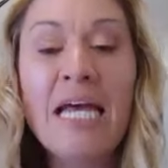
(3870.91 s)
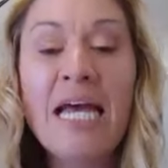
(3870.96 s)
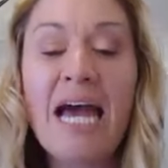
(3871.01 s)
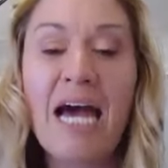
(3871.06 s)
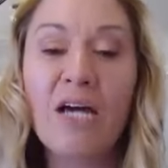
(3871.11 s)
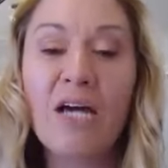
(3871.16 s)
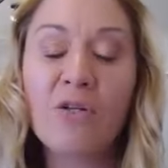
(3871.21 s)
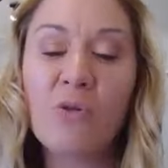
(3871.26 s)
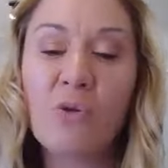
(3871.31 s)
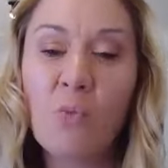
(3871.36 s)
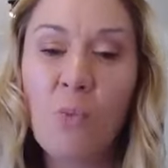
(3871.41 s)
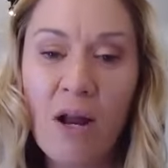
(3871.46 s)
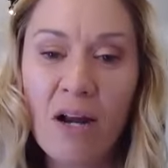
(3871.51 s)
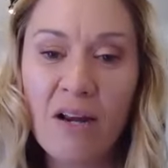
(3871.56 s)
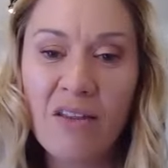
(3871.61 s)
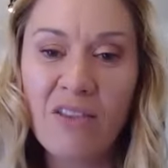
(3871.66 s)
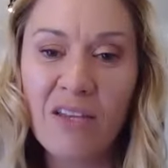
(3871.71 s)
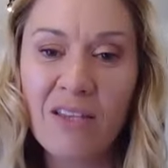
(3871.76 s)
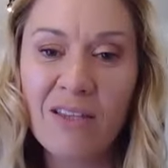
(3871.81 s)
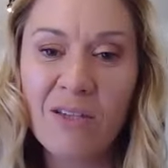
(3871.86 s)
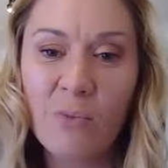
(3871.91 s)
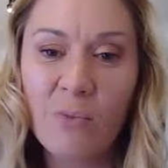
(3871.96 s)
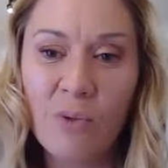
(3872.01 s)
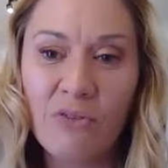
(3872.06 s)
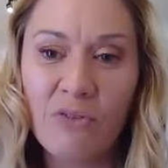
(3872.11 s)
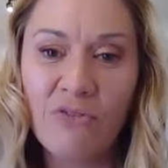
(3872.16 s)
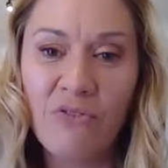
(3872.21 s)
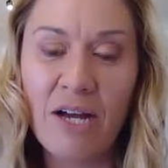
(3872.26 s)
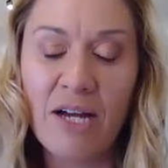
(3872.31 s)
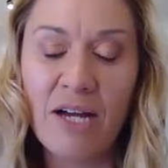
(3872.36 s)
And the one thing that
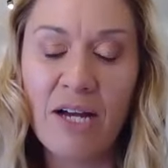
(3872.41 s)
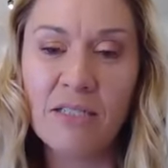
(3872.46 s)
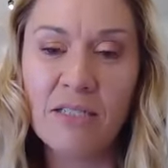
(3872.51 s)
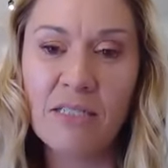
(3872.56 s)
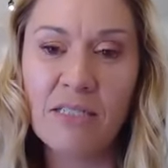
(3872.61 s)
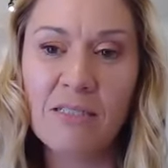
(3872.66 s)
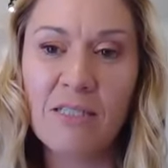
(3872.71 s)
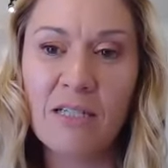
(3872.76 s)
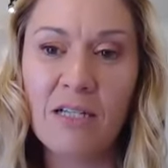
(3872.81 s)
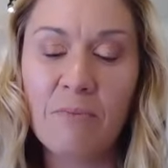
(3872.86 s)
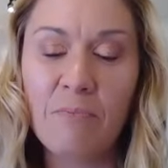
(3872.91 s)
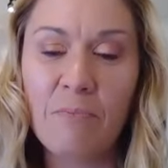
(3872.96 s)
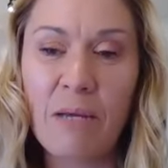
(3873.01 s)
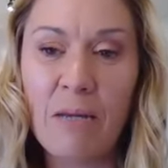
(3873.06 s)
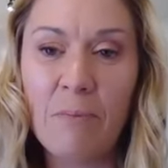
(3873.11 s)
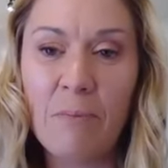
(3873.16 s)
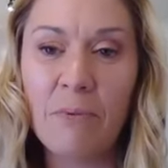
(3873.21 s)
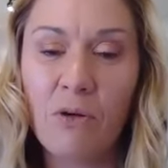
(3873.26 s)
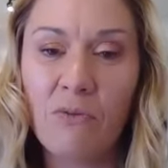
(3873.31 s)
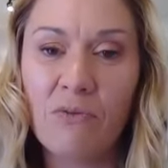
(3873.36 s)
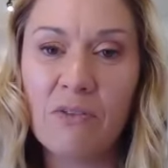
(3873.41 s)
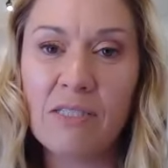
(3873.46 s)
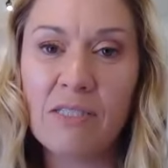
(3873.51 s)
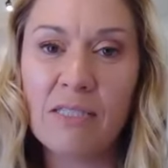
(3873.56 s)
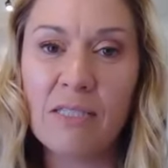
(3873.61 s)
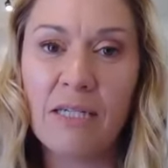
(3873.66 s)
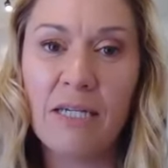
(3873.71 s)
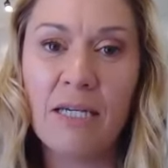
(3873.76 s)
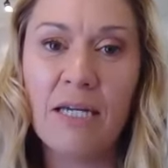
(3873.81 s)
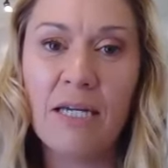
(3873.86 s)
we've found is that people
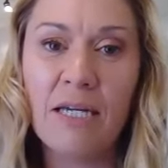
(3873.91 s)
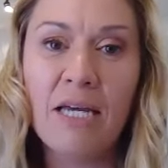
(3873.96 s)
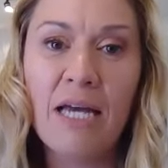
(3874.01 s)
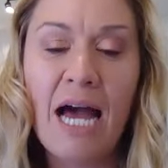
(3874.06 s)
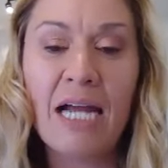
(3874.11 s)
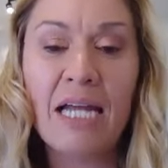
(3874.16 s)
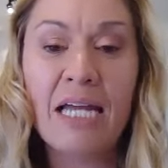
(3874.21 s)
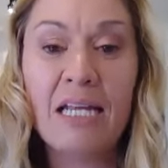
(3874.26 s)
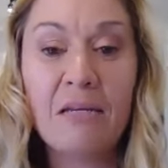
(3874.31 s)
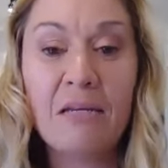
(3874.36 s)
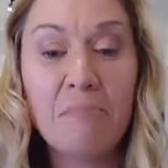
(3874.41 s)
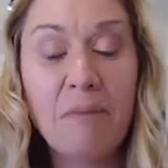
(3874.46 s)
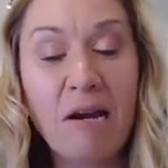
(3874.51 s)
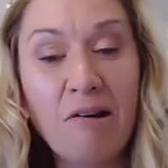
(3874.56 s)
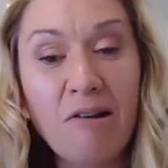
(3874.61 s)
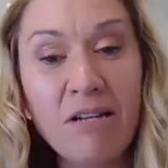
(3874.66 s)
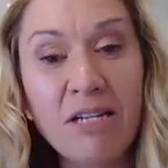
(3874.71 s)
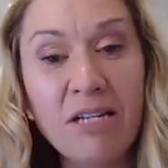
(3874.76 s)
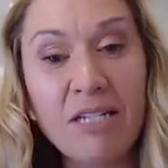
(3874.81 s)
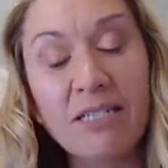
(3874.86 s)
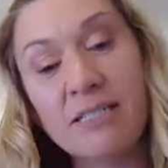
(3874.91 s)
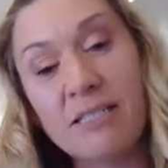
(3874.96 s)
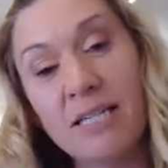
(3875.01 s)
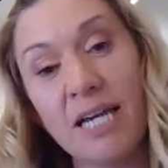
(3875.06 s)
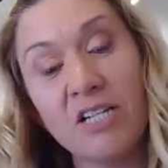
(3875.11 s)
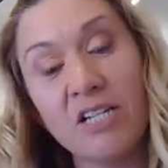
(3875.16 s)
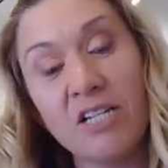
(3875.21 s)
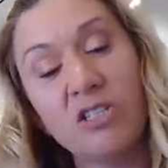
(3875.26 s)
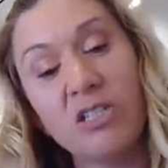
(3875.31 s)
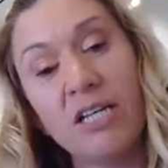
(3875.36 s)
obviously are getting married at a
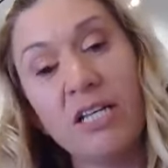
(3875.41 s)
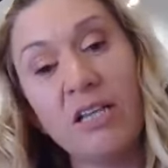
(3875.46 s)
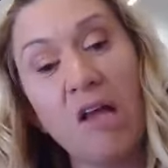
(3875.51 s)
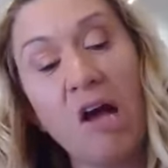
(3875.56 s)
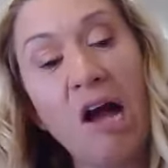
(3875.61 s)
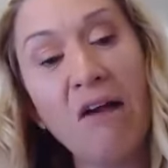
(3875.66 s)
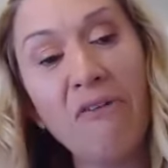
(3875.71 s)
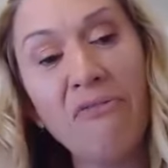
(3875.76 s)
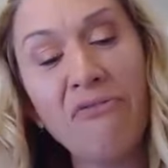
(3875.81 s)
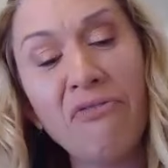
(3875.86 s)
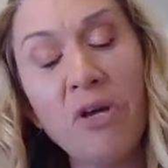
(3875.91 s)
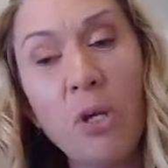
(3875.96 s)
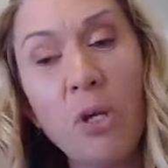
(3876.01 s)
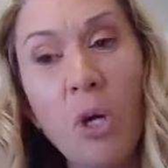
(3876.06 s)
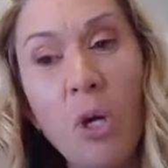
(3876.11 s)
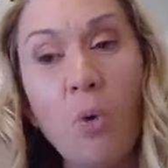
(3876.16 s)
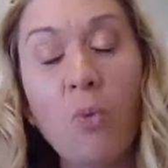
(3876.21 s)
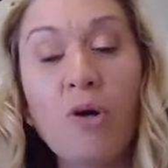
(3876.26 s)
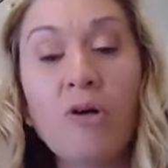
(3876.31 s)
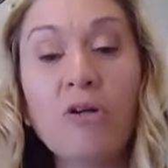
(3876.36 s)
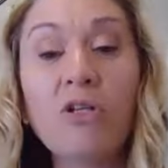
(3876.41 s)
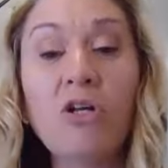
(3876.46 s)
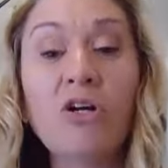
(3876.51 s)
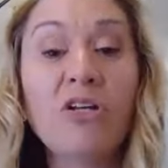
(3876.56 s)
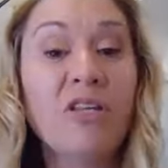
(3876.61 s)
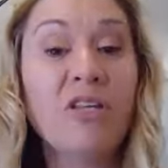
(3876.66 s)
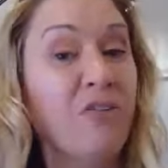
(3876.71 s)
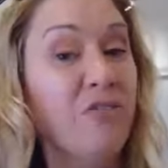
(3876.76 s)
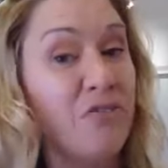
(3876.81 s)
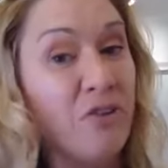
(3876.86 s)
stage in their life where a lot of
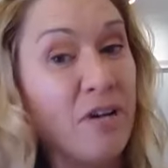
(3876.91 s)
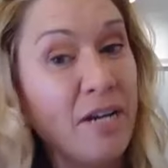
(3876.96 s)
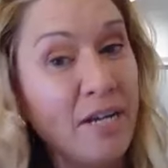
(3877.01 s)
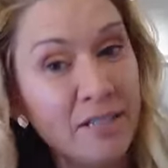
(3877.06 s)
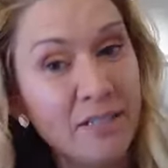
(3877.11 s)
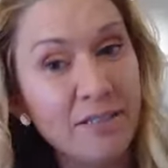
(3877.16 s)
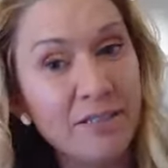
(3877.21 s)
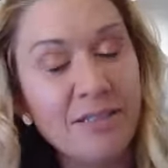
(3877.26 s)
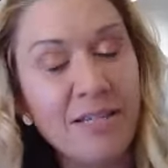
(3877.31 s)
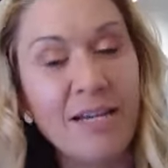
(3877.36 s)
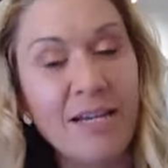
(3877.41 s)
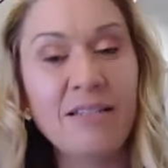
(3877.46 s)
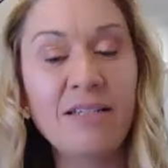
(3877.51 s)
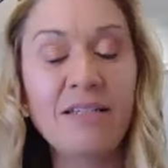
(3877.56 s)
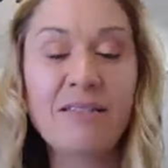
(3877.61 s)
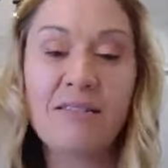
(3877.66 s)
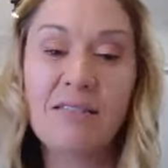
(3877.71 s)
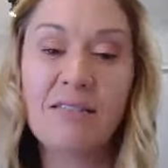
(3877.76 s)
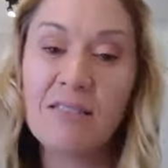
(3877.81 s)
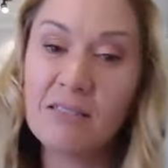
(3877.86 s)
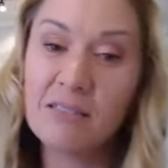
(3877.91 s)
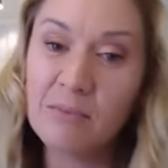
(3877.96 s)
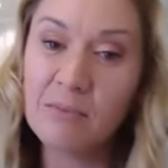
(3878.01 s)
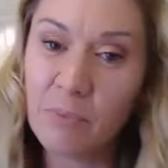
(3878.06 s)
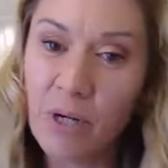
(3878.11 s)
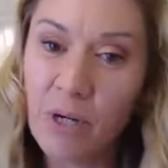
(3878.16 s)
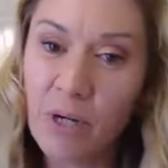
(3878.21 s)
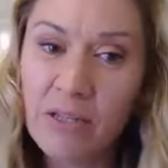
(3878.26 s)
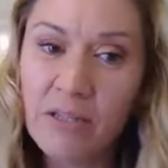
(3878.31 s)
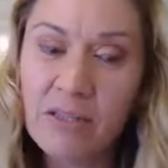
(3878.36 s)
their friends and their sisters and
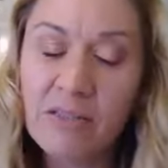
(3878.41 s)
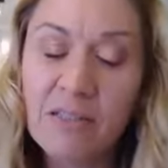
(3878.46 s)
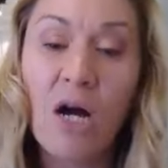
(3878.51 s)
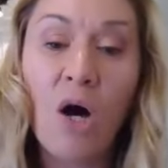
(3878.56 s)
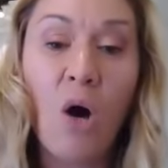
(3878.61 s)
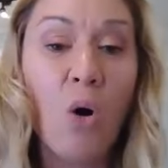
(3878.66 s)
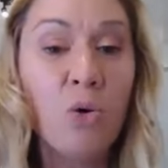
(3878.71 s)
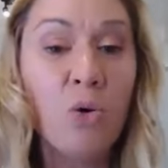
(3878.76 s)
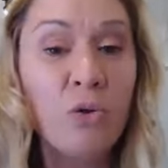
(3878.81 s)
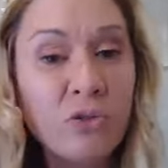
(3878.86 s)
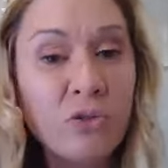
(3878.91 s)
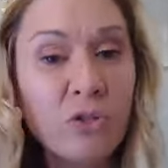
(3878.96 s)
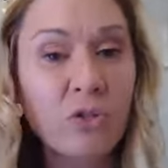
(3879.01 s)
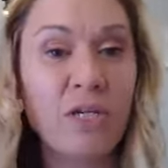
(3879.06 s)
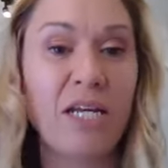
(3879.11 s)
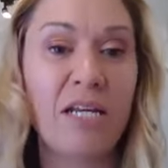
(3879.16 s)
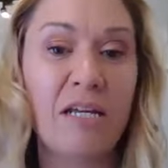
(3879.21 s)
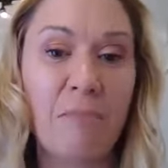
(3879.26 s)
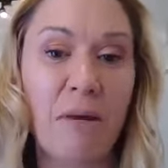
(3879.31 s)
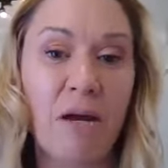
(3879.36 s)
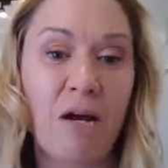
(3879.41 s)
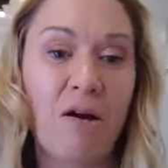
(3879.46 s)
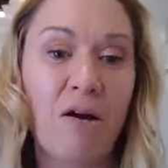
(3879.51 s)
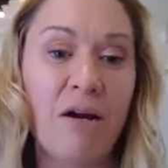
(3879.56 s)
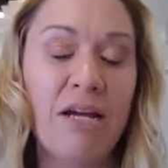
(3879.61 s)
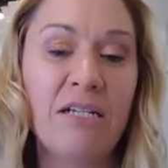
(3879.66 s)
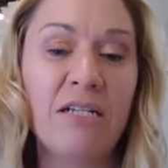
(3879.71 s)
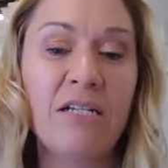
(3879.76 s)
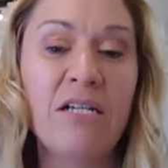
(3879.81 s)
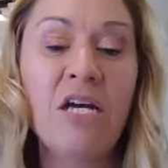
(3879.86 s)
brothers are also getting
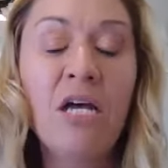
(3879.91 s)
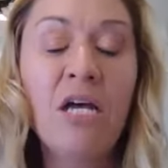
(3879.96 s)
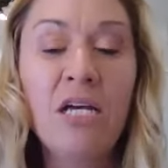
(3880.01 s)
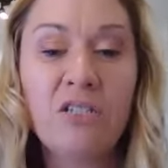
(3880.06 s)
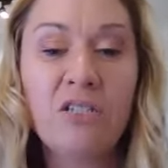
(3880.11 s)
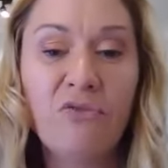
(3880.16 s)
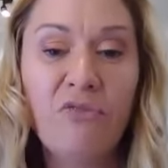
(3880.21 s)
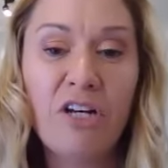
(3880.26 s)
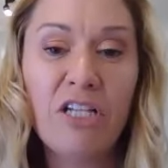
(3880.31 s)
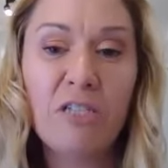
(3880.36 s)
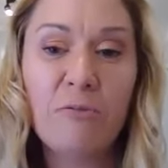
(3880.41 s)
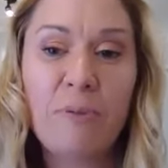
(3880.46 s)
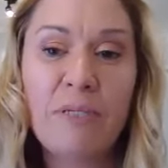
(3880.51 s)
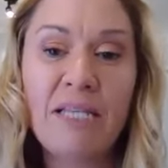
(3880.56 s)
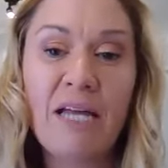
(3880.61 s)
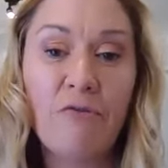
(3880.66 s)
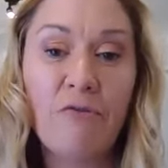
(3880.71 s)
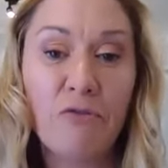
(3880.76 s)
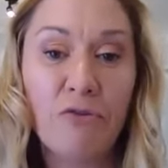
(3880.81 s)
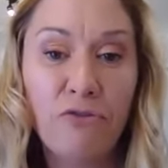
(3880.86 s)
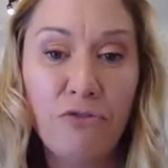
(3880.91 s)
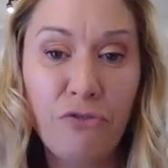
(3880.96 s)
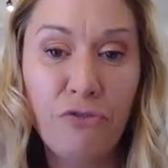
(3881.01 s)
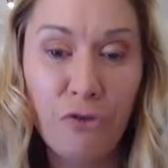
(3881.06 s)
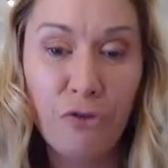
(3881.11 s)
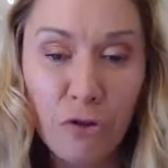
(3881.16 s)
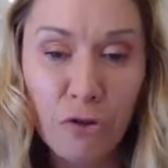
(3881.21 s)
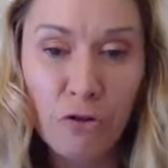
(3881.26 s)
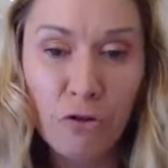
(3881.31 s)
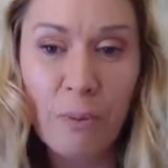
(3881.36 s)
married, and developing that
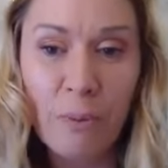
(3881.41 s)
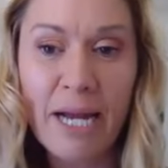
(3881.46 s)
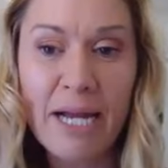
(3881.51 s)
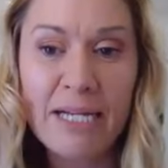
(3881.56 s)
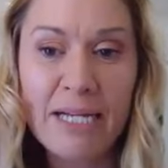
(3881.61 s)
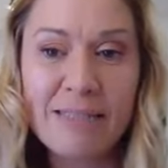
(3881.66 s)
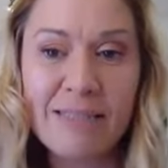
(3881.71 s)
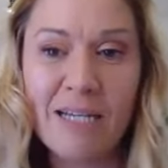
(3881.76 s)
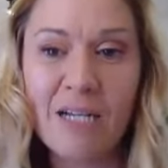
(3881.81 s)
referral base.